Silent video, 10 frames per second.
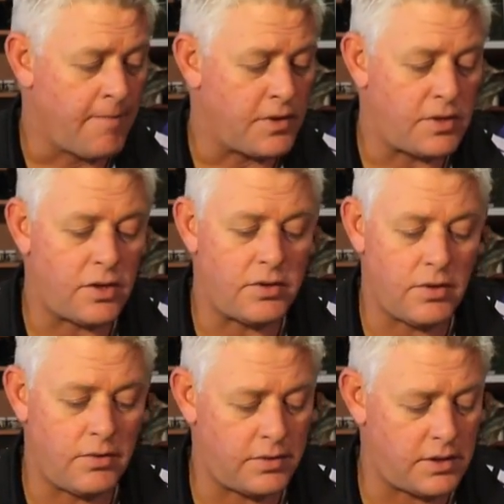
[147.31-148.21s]
So
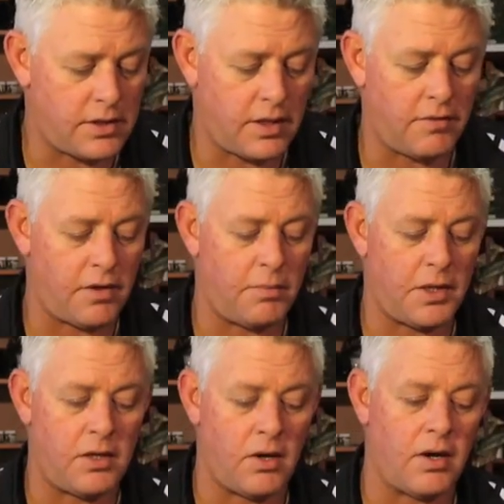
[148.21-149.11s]
to just give it a
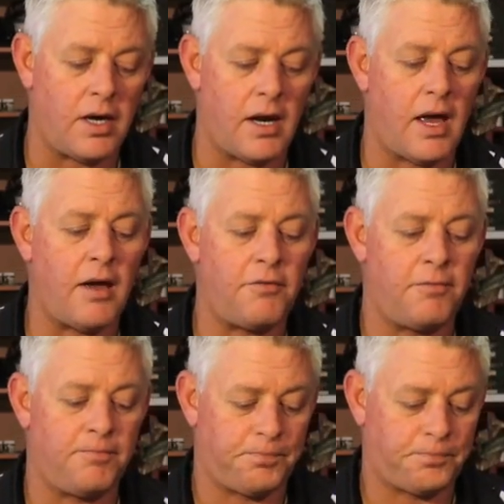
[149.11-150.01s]
bit longer
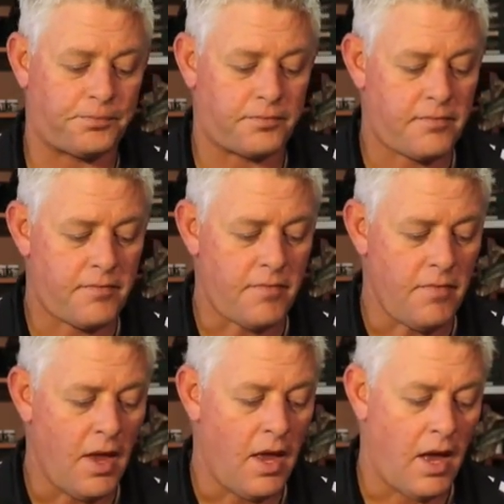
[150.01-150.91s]
life,
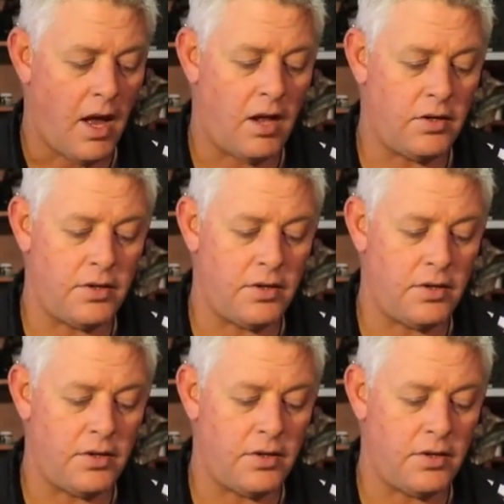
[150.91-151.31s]
I'll